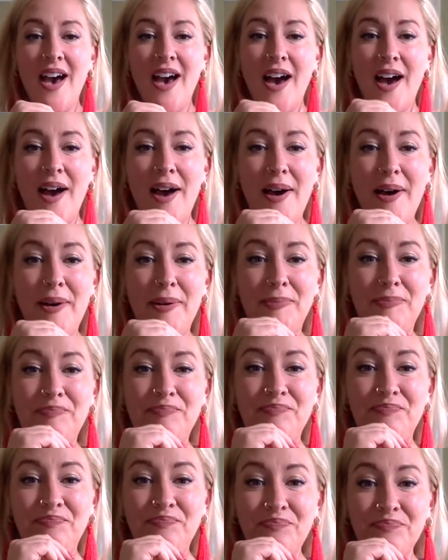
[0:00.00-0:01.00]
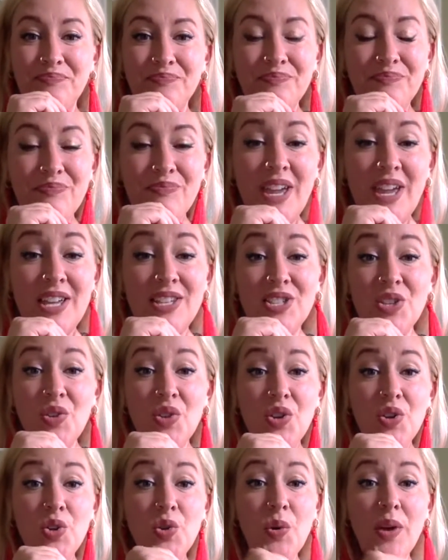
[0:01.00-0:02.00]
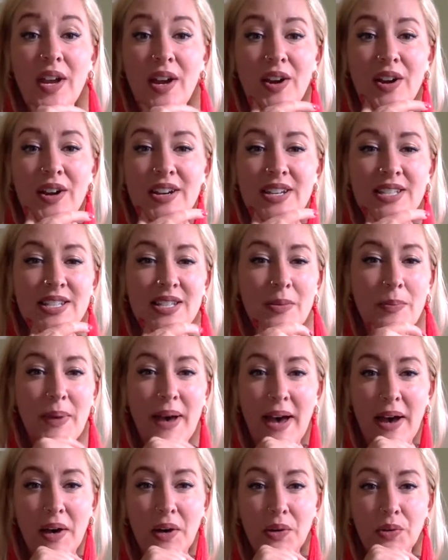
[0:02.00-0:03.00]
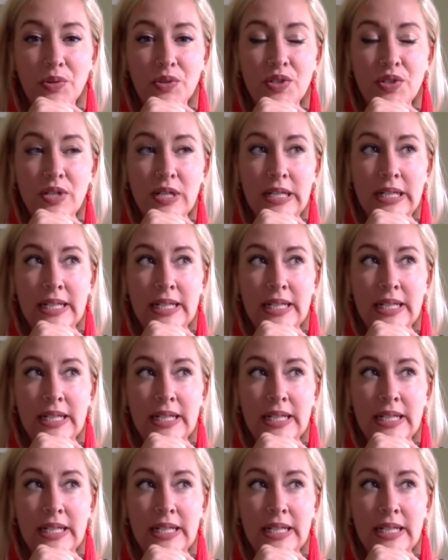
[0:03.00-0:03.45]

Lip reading: And so the new era is about